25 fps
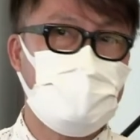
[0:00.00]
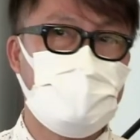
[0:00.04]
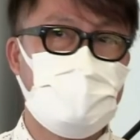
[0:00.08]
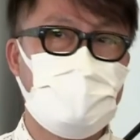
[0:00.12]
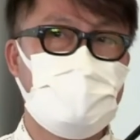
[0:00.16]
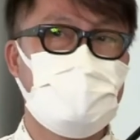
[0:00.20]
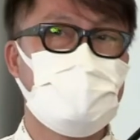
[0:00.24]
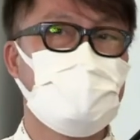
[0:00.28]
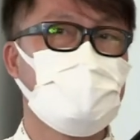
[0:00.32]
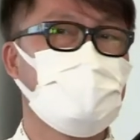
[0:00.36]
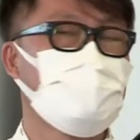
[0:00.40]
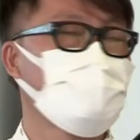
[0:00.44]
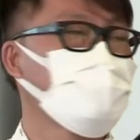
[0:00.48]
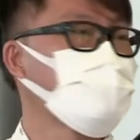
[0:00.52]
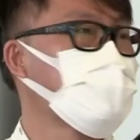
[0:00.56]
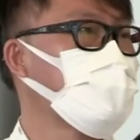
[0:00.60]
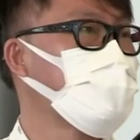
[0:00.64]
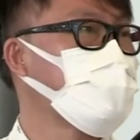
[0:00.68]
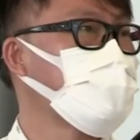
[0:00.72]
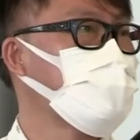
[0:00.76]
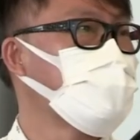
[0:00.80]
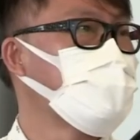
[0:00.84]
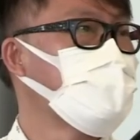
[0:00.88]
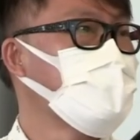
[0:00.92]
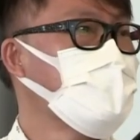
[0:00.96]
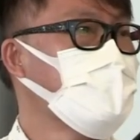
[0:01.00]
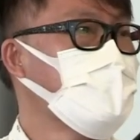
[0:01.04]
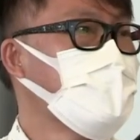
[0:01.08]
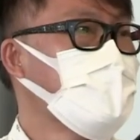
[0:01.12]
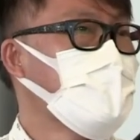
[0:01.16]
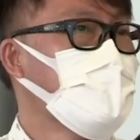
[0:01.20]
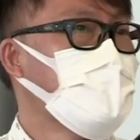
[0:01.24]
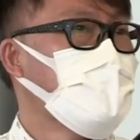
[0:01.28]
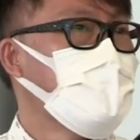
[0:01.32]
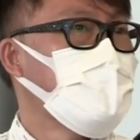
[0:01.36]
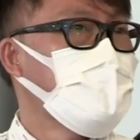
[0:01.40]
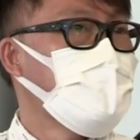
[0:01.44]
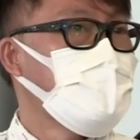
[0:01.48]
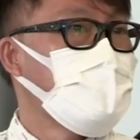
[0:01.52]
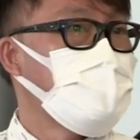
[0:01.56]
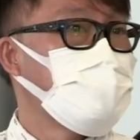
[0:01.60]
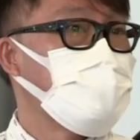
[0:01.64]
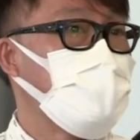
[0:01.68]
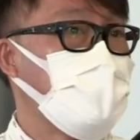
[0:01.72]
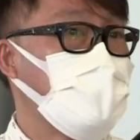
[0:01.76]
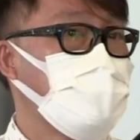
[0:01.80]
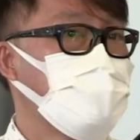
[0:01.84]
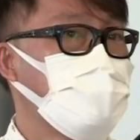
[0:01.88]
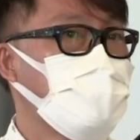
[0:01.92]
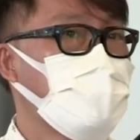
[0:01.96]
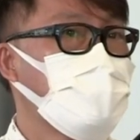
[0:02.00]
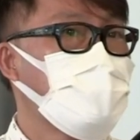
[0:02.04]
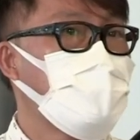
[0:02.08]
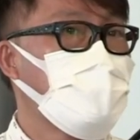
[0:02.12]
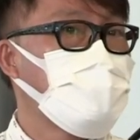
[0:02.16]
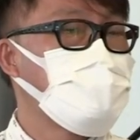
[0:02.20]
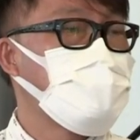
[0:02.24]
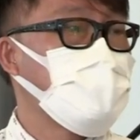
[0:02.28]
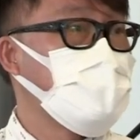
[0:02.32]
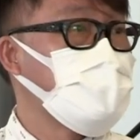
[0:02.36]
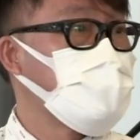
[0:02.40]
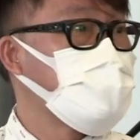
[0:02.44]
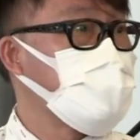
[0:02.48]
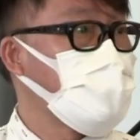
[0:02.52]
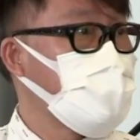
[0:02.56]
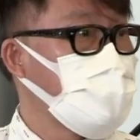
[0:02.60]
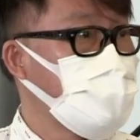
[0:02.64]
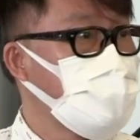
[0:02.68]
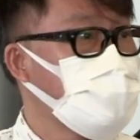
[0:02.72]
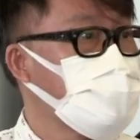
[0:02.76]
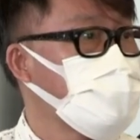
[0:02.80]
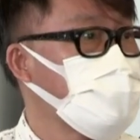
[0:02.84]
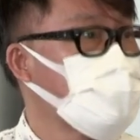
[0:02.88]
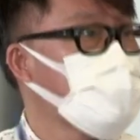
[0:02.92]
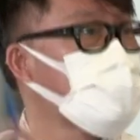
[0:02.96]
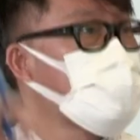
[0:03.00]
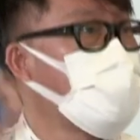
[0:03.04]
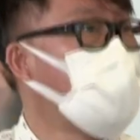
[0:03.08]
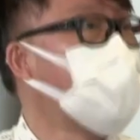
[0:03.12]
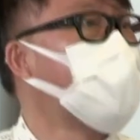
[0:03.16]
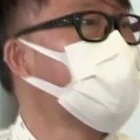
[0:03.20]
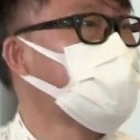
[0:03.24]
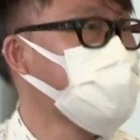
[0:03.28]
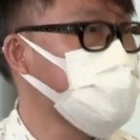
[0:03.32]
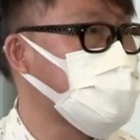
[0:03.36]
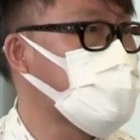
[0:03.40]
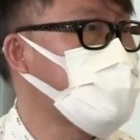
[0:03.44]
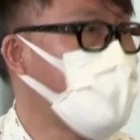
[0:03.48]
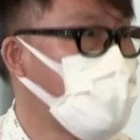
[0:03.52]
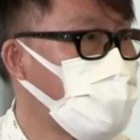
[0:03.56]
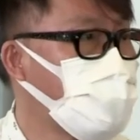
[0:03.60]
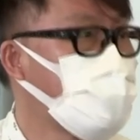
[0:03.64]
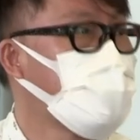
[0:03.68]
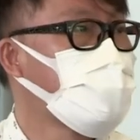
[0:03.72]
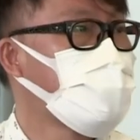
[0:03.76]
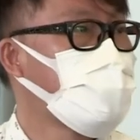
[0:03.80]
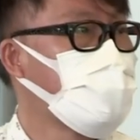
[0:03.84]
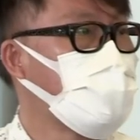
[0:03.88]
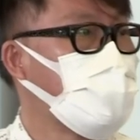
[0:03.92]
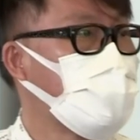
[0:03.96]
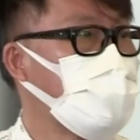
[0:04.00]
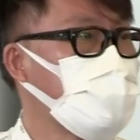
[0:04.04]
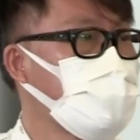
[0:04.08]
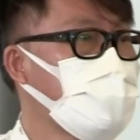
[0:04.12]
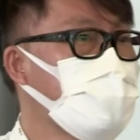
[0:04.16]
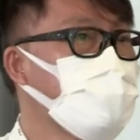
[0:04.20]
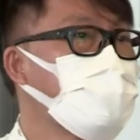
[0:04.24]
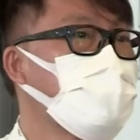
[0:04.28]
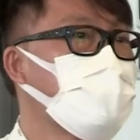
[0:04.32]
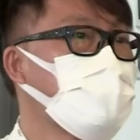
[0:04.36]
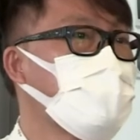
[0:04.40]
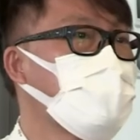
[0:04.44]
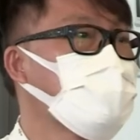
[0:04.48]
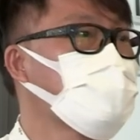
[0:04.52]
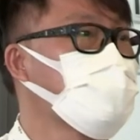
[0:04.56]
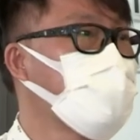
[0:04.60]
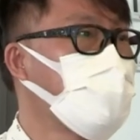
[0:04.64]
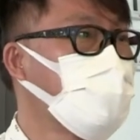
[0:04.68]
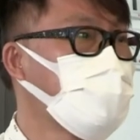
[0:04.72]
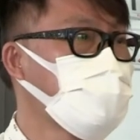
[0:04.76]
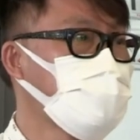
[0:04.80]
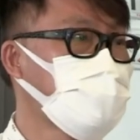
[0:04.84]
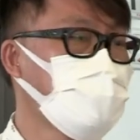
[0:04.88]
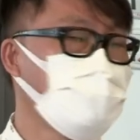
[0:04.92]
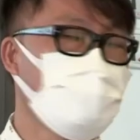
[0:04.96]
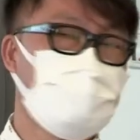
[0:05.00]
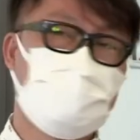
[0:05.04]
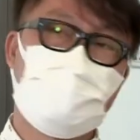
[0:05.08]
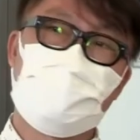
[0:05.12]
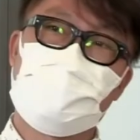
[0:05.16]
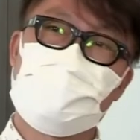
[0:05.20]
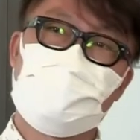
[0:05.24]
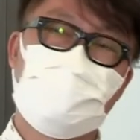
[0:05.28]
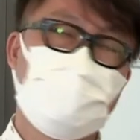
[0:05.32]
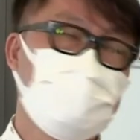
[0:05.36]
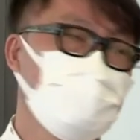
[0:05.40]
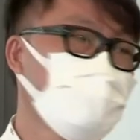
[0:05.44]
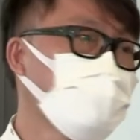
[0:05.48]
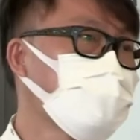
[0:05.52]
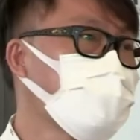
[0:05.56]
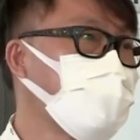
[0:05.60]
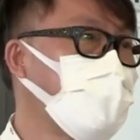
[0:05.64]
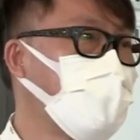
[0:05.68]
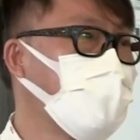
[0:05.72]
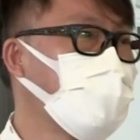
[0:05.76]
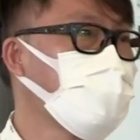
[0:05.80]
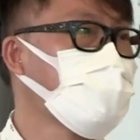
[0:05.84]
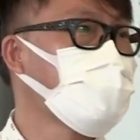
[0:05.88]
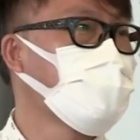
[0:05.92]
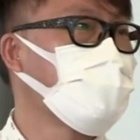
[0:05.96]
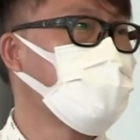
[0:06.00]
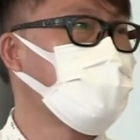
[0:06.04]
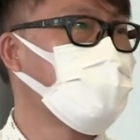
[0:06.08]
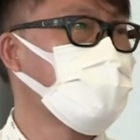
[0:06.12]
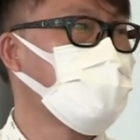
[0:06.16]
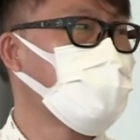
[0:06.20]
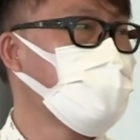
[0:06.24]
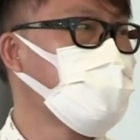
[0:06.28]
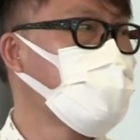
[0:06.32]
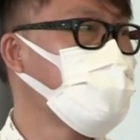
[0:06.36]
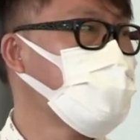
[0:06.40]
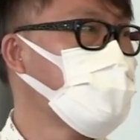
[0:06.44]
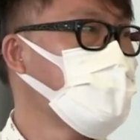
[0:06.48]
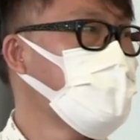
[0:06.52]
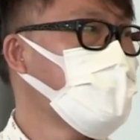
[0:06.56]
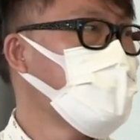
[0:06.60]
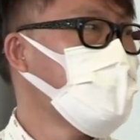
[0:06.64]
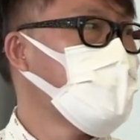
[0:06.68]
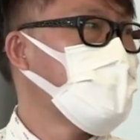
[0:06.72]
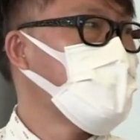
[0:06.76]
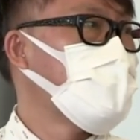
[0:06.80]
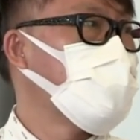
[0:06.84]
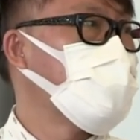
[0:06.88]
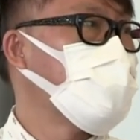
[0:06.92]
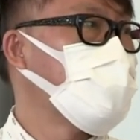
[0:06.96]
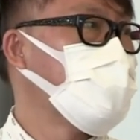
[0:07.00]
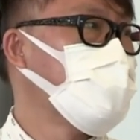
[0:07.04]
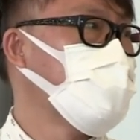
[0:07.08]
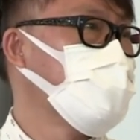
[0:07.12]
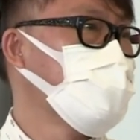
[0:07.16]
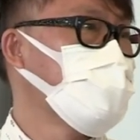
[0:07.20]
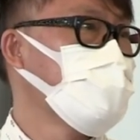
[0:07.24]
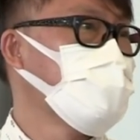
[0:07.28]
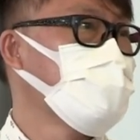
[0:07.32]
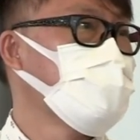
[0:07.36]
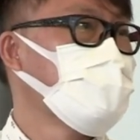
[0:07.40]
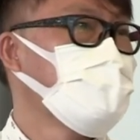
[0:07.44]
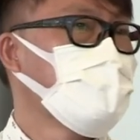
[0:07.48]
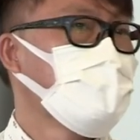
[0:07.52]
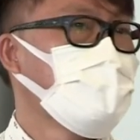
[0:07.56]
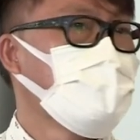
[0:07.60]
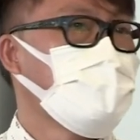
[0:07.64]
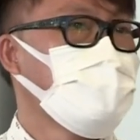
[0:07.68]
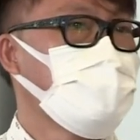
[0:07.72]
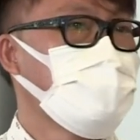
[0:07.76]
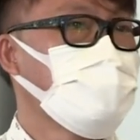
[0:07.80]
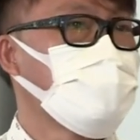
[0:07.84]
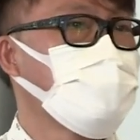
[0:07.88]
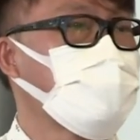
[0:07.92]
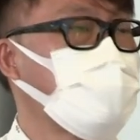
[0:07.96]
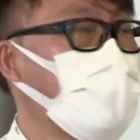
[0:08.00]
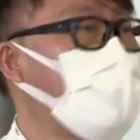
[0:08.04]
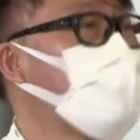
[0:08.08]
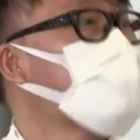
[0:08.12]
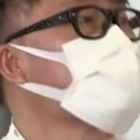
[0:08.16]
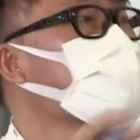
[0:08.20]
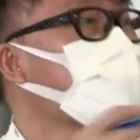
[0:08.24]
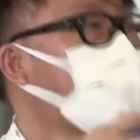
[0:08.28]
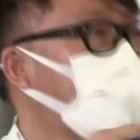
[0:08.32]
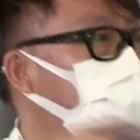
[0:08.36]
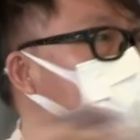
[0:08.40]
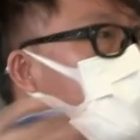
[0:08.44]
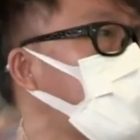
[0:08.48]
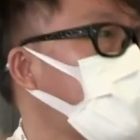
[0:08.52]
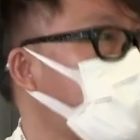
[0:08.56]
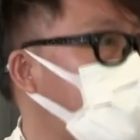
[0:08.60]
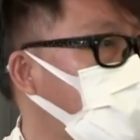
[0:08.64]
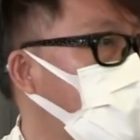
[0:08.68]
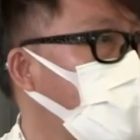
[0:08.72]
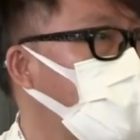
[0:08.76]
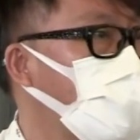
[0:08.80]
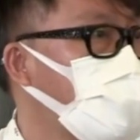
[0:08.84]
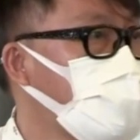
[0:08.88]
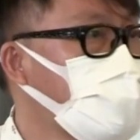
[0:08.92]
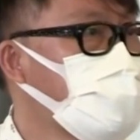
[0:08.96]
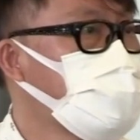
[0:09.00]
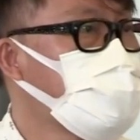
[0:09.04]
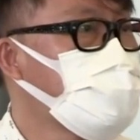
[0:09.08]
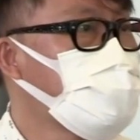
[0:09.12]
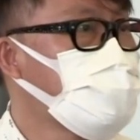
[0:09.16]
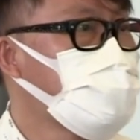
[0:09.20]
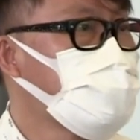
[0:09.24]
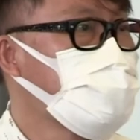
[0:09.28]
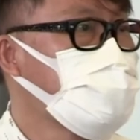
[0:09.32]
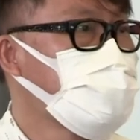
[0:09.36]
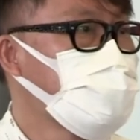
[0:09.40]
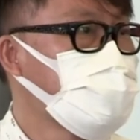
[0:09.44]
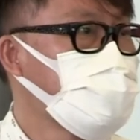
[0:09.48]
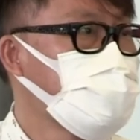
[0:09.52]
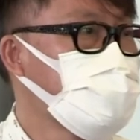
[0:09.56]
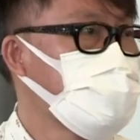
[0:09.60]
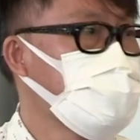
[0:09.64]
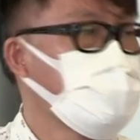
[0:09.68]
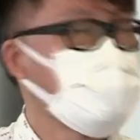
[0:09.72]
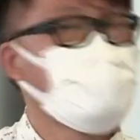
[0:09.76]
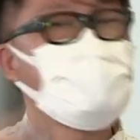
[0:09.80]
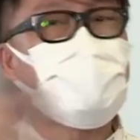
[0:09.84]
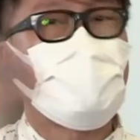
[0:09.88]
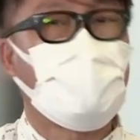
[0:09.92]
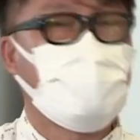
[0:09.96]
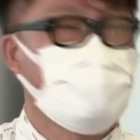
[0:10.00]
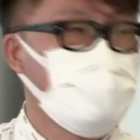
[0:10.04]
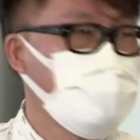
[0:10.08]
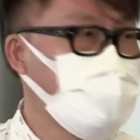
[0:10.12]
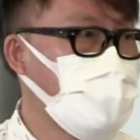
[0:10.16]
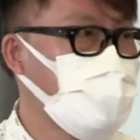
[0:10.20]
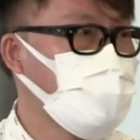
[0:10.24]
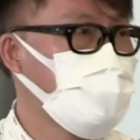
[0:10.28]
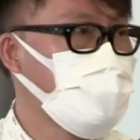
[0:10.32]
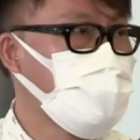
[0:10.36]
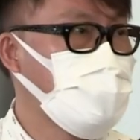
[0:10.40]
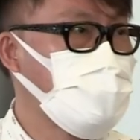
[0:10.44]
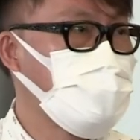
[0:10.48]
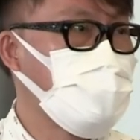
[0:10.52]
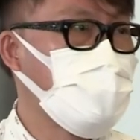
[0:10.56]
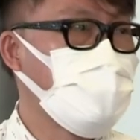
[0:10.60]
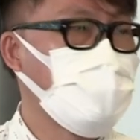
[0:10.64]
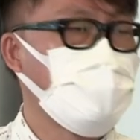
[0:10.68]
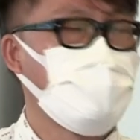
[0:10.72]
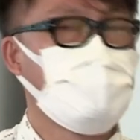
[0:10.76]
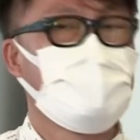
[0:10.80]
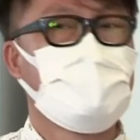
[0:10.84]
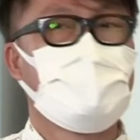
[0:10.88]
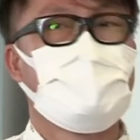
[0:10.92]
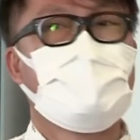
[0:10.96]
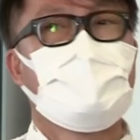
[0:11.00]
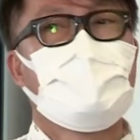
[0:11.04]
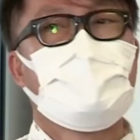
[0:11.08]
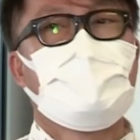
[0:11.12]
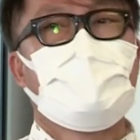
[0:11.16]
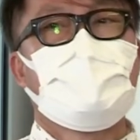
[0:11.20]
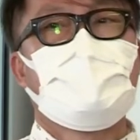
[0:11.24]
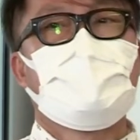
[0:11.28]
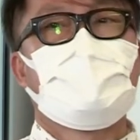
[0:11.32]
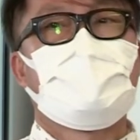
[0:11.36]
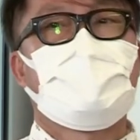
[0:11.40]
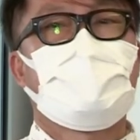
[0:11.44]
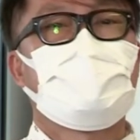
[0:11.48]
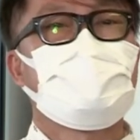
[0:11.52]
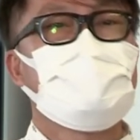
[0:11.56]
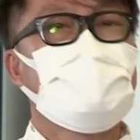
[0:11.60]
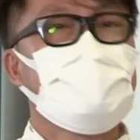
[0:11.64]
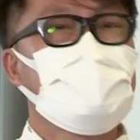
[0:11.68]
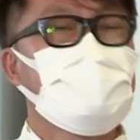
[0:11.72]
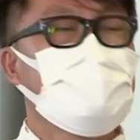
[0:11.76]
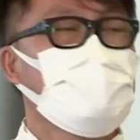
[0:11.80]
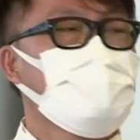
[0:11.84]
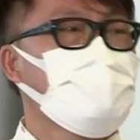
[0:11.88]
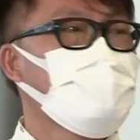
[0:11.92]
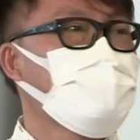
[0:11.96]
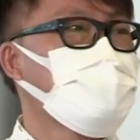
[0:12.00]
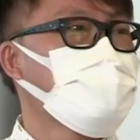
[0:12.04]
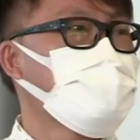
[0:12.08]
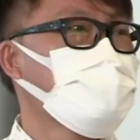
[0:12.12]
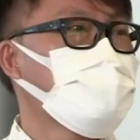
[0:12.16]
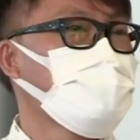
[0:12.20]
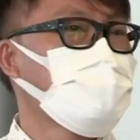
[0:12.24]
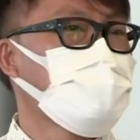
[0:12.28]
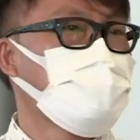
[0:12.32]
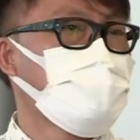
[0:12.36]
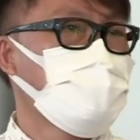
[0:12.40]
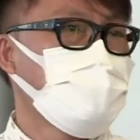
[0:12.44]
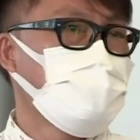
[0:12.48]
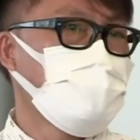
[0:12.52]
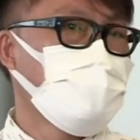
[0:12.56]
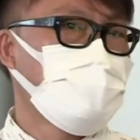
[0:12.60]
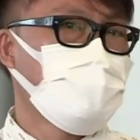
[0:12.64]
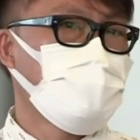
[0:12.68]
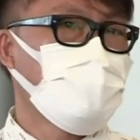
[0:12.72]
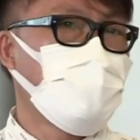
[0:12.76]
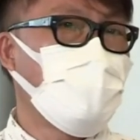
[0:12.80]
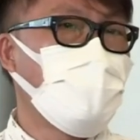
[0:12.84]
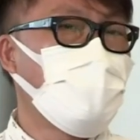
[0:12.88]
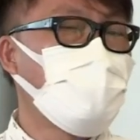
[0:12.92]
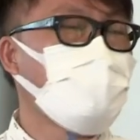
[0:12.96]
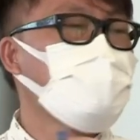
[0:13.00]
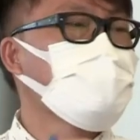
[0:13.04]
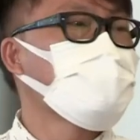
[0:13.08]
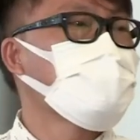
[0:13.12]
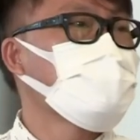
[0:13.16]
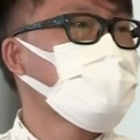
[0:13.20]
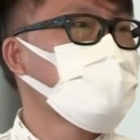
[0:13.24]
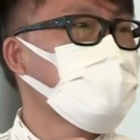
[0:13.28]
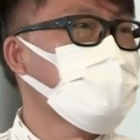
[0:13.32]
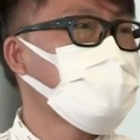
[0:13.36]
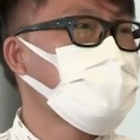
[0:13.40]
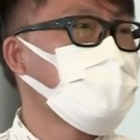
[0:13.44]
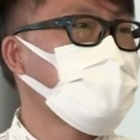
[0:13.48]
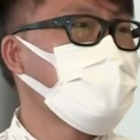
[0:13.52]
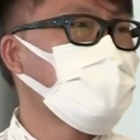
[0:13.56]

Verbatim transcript: So in other words, uh, they are engaging in certain projects, but these projects do not necessarily become a form of innovation. But as I've said before, innovation is a relative concept. You have it is only innovative if it's relative to something.